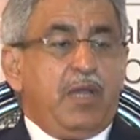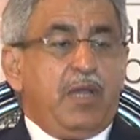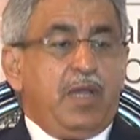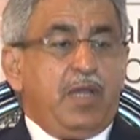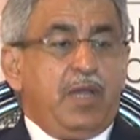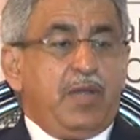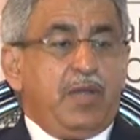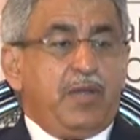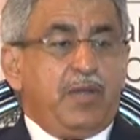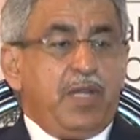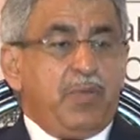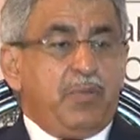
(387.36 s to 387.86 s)
WHO?
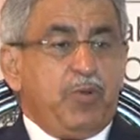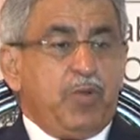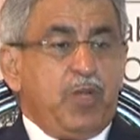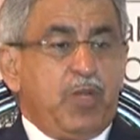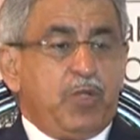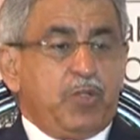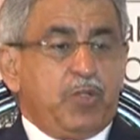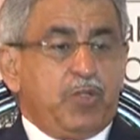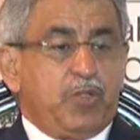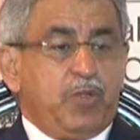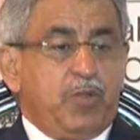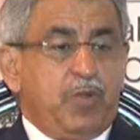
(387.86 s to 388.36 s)

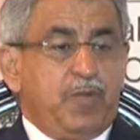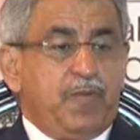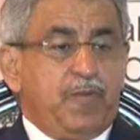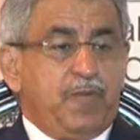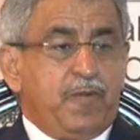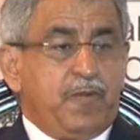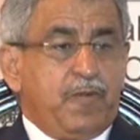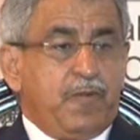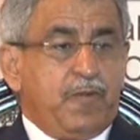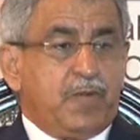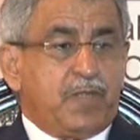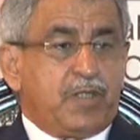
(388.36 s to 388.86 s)
WHO,
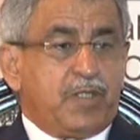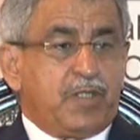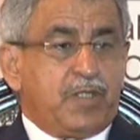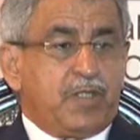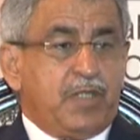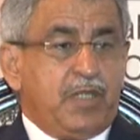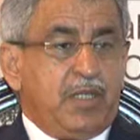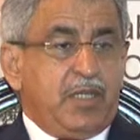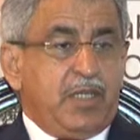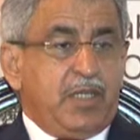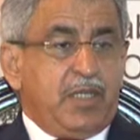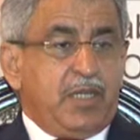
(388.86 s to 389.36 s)
of course,
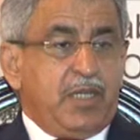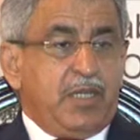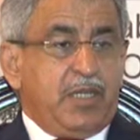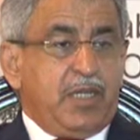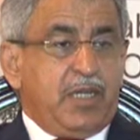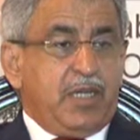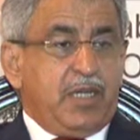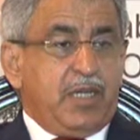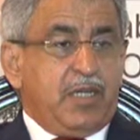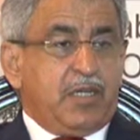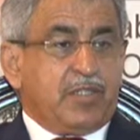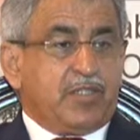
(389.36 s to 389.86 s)

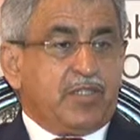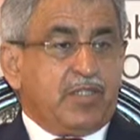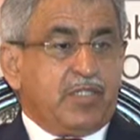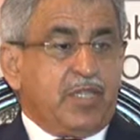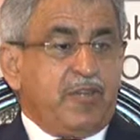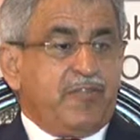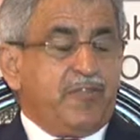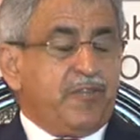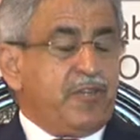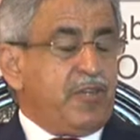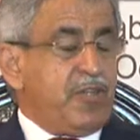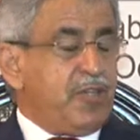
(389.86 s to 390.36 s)
there are
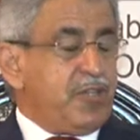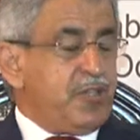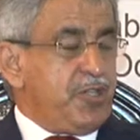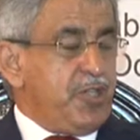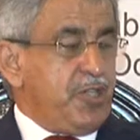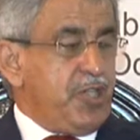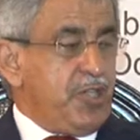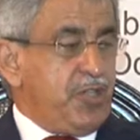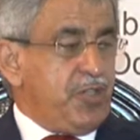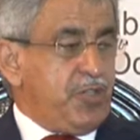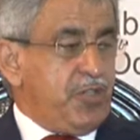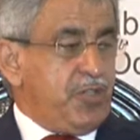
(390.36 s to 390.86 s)
several
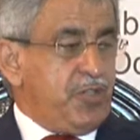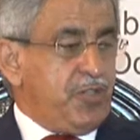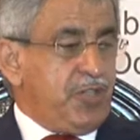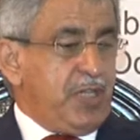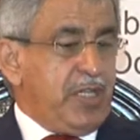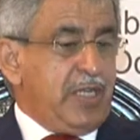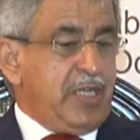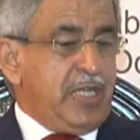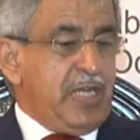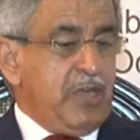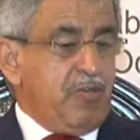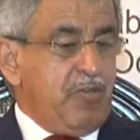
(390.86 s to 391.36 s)
regions,
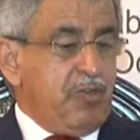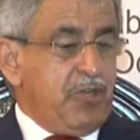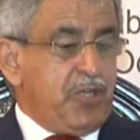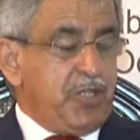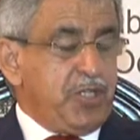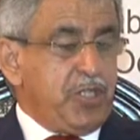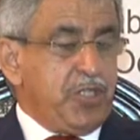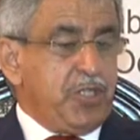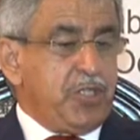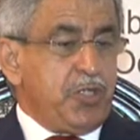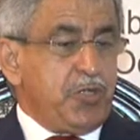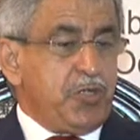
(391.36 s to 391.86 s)
and our
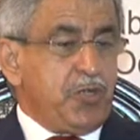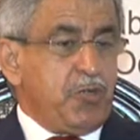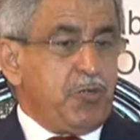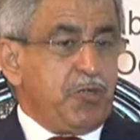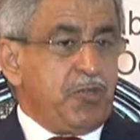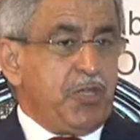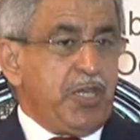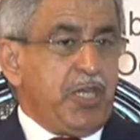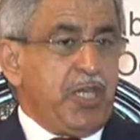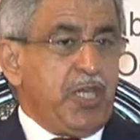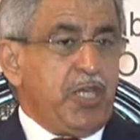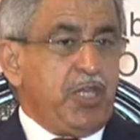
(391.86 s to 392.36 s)
region
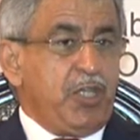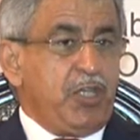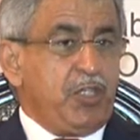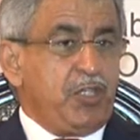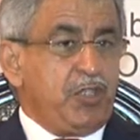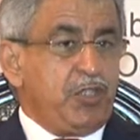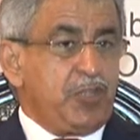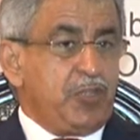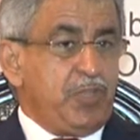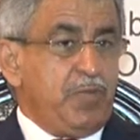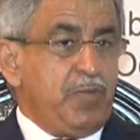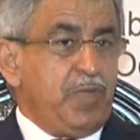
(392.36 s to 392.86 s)
called the
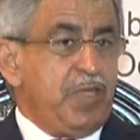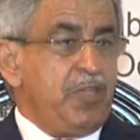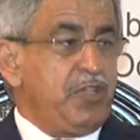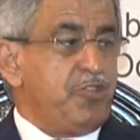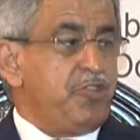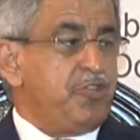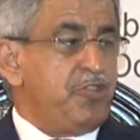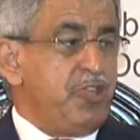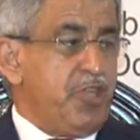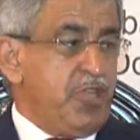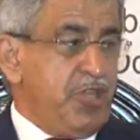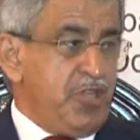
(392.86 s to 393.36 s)
Eastern
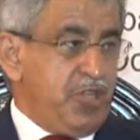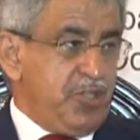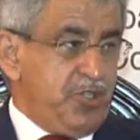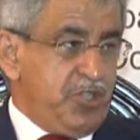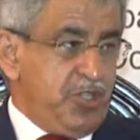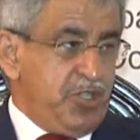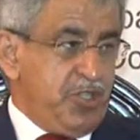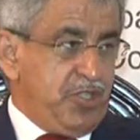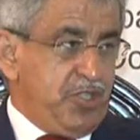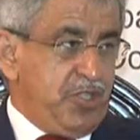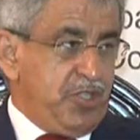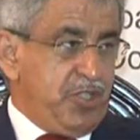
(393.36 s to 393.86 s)
Mediterranean
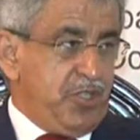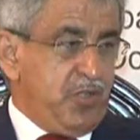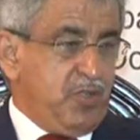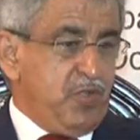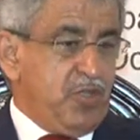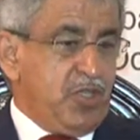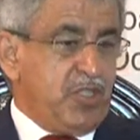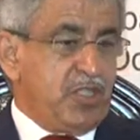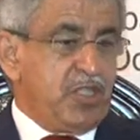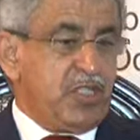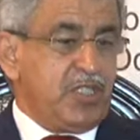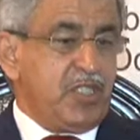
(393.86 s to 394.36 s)
region,
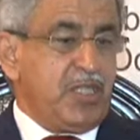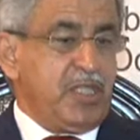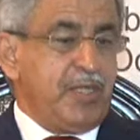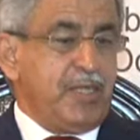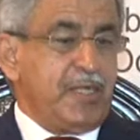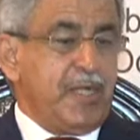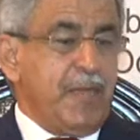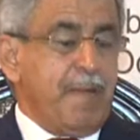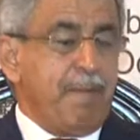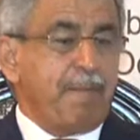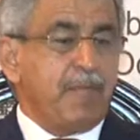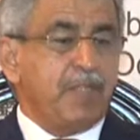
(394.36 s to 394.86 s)
which
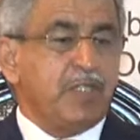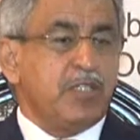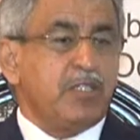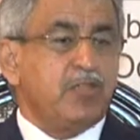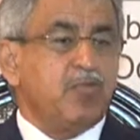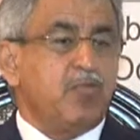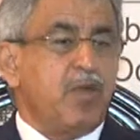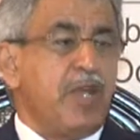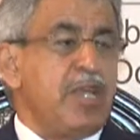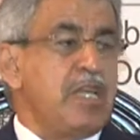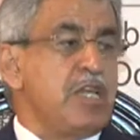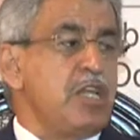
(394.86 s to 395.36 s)
encompasses
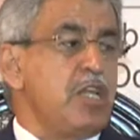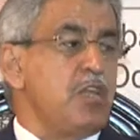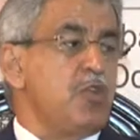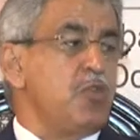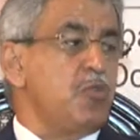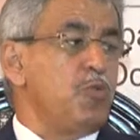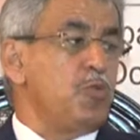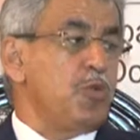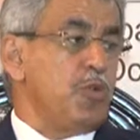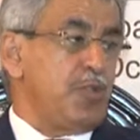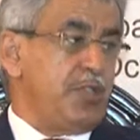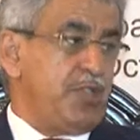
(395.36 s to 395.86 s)

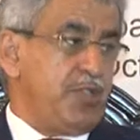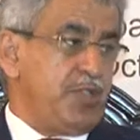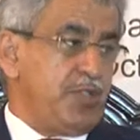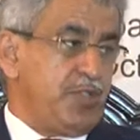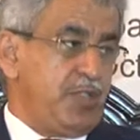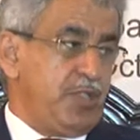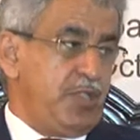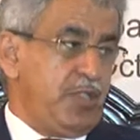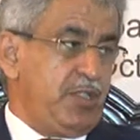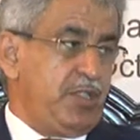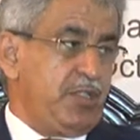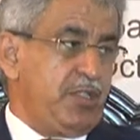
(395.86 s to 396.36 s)
22
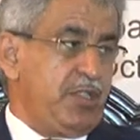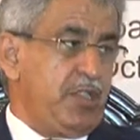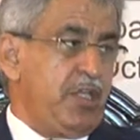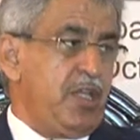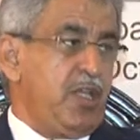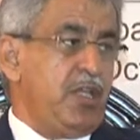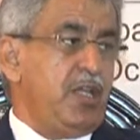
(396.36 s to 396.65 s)
countries,